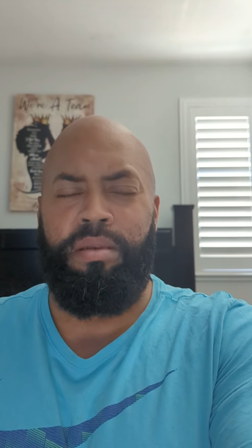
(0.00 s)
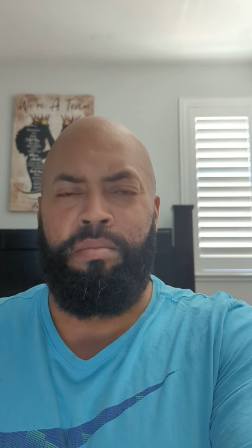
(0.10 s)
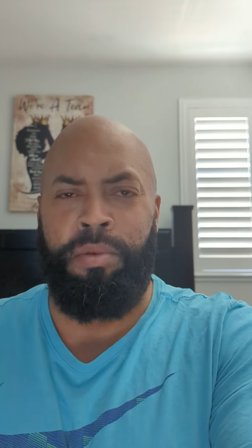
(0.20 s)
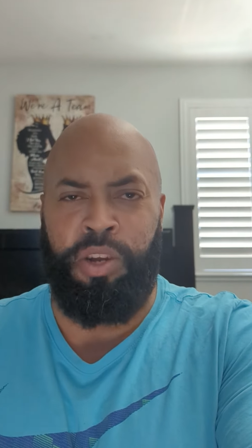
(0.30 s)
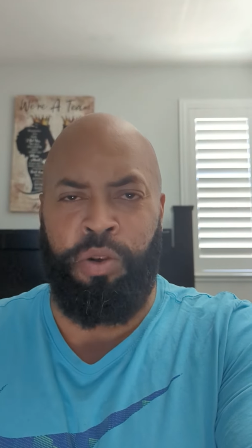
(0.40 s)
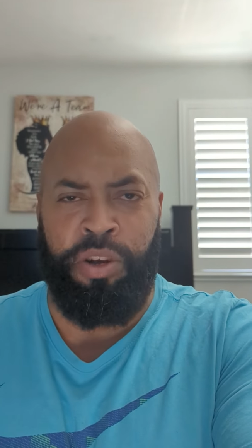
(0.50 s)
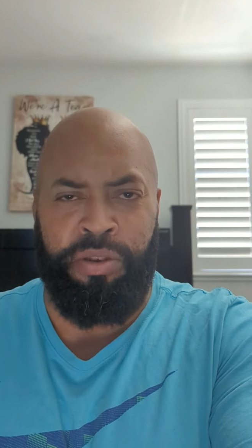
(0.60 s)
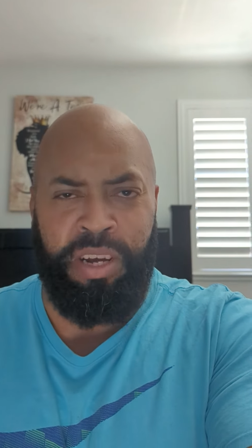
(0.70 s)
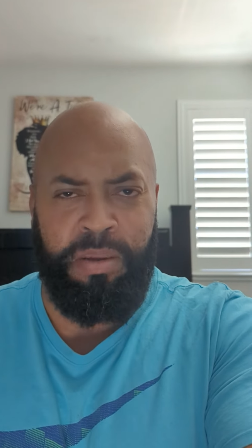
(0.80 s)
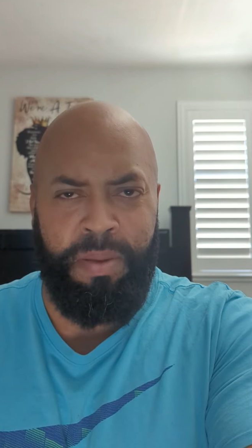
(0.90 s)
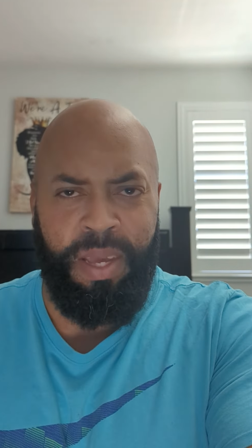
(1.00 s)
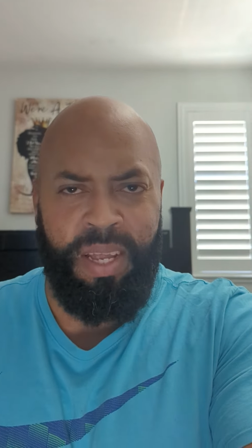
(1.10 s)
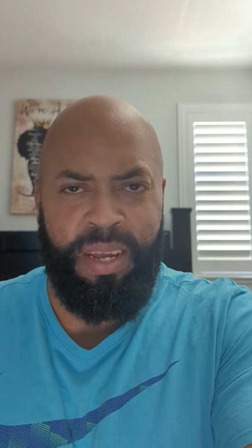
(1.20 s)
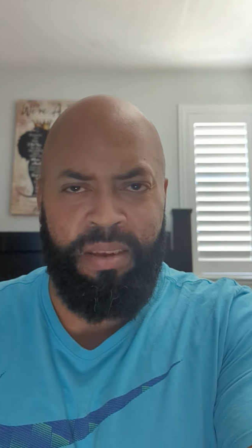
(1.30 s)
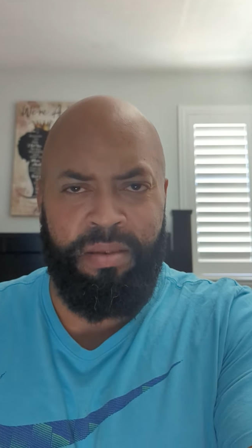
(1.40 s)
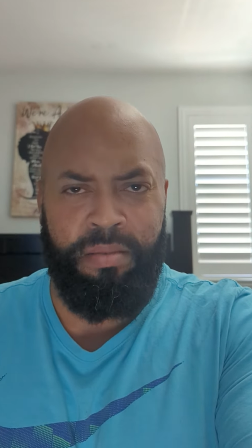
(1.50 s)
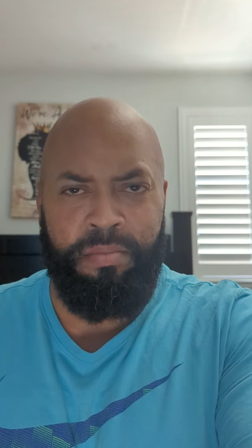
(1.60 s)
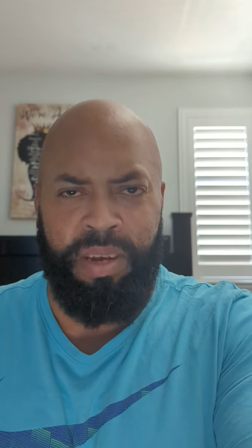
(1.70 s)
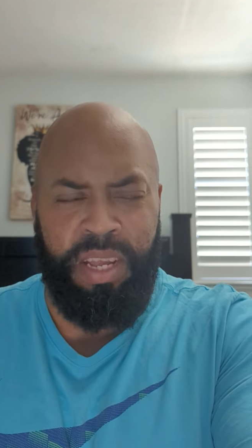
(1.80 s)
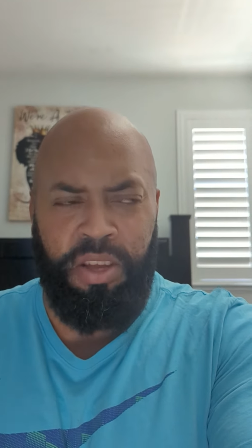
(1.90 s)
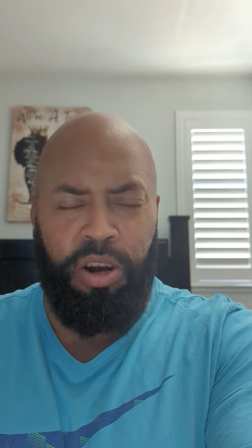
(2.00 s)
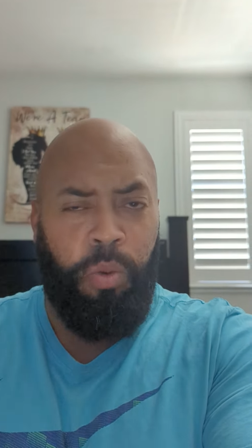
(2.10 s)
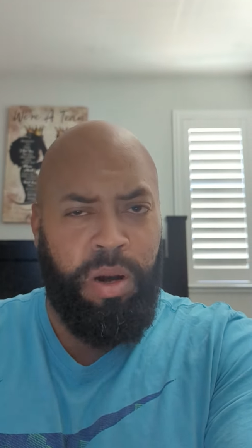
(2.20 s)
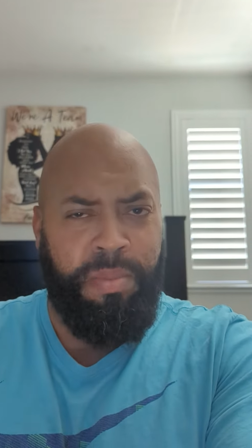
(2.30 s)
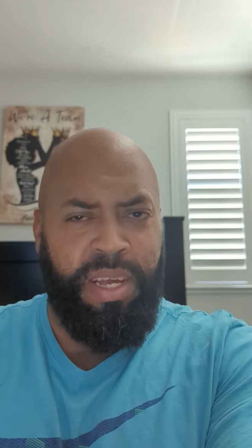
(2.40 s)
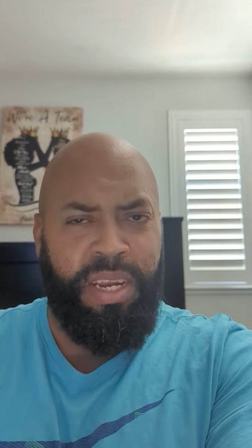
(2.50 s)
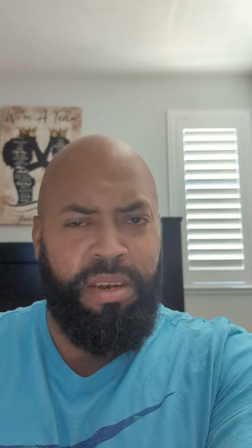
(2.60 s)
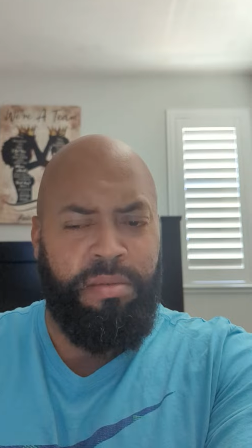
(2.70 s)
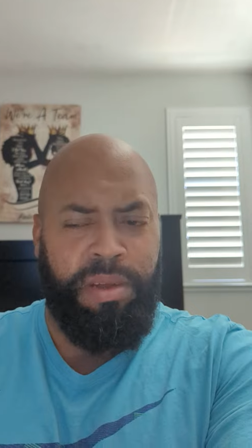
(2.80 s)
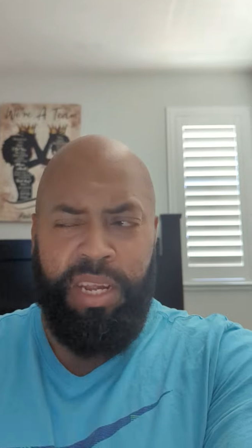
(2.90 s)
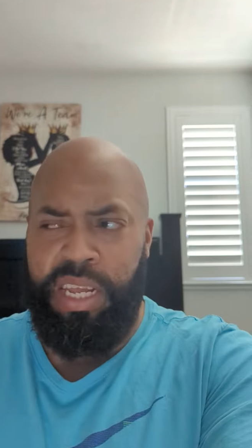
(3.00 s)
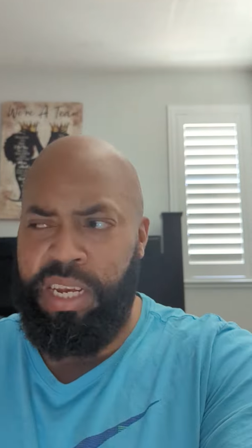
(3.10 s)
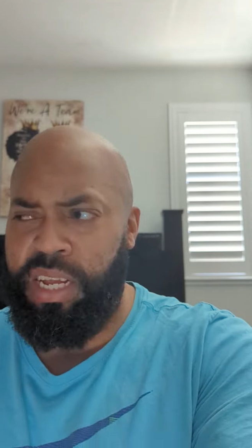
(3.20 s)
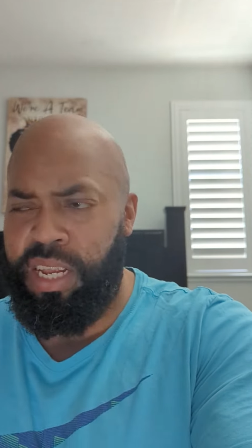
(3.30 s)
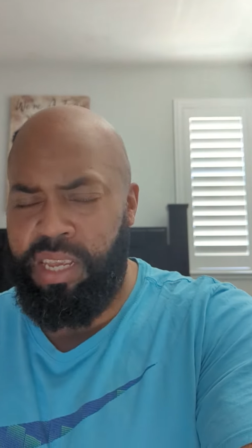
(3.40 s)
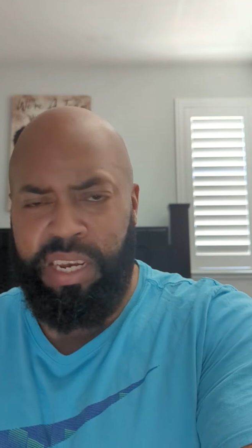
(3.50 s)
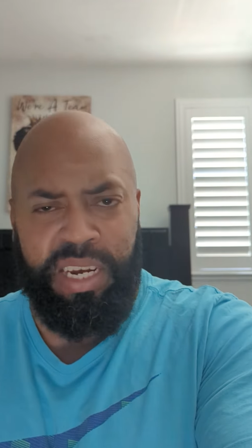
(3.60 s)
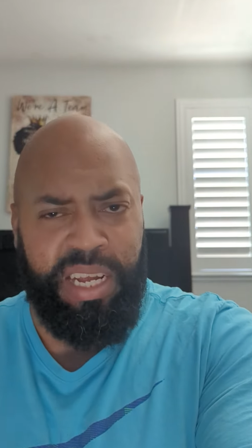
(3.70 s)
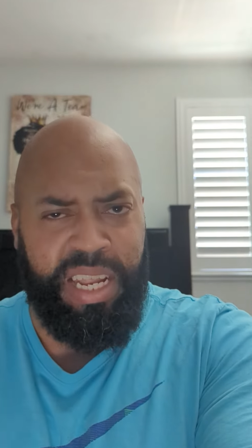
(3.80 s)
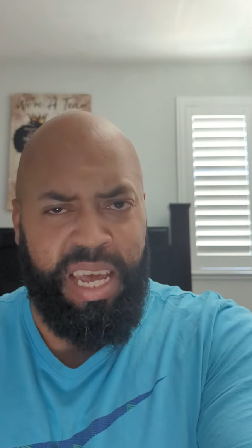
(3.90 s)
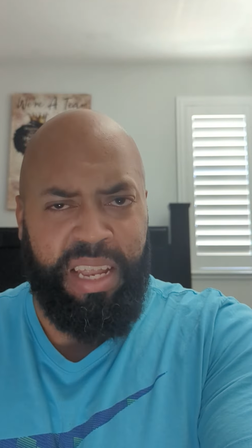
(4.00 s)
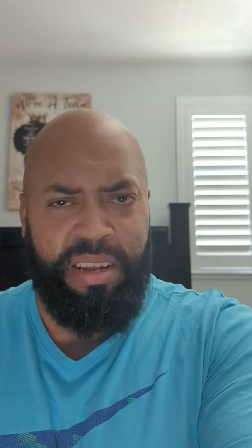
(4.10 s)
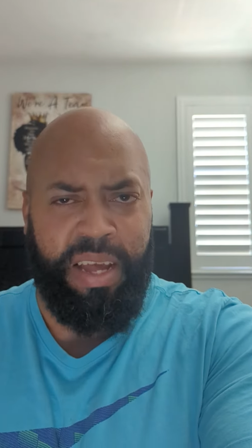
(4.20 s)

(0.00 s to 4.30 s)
But you agreed to be in it, but then you don't want to be in it, but then he did this and he did that.